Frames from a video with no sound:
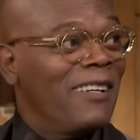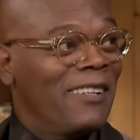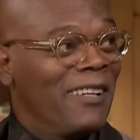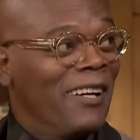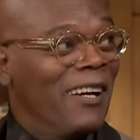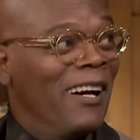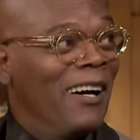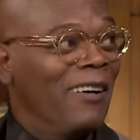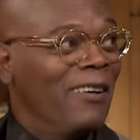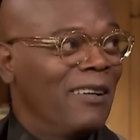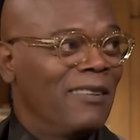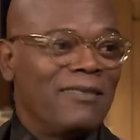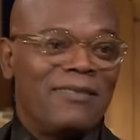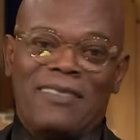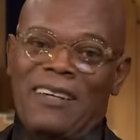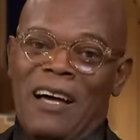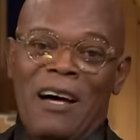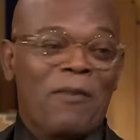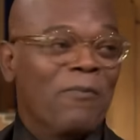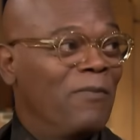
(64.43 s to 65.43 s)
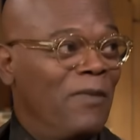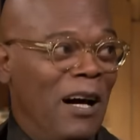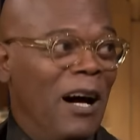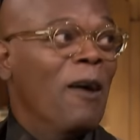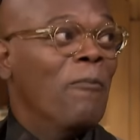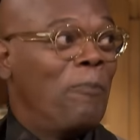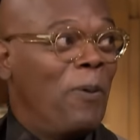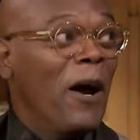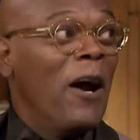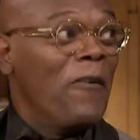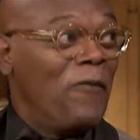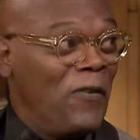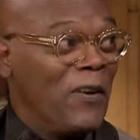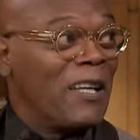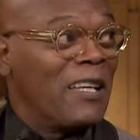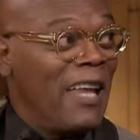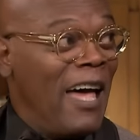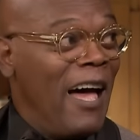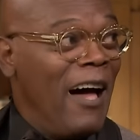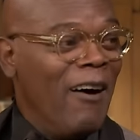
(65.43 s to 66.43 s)
And you are good at that. I'm, I'm
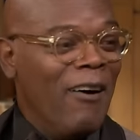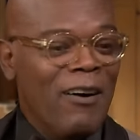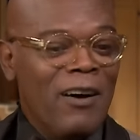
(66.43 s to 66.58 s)
perfect now.